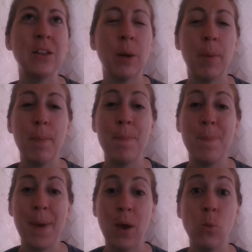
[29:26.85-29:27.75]
I'm a
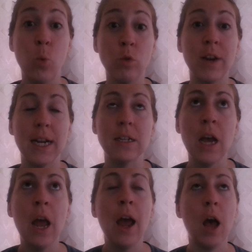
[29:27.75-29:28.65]
bit worried
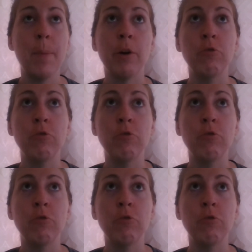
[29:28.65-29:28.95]
about